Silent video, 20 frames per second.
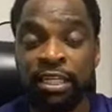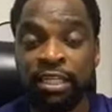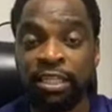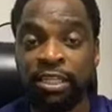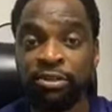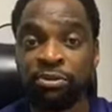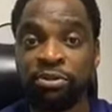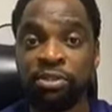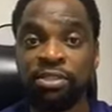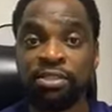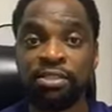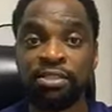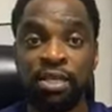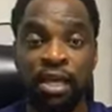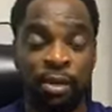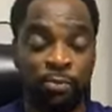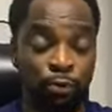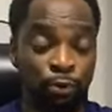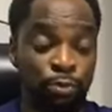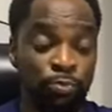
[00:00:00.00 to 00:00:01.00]

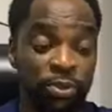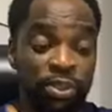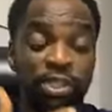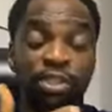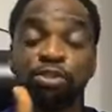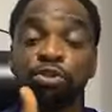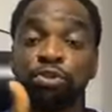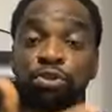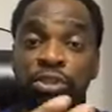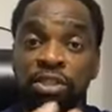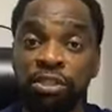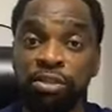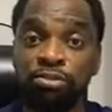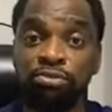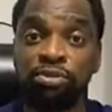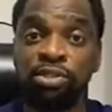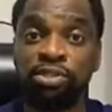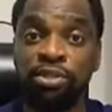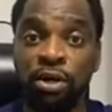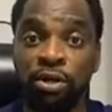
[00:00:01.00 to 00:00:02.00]
increase and will begin to
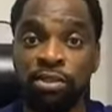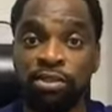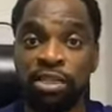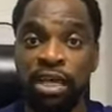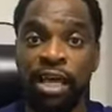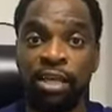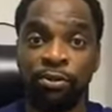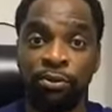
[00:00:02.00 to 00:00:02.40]
yield results.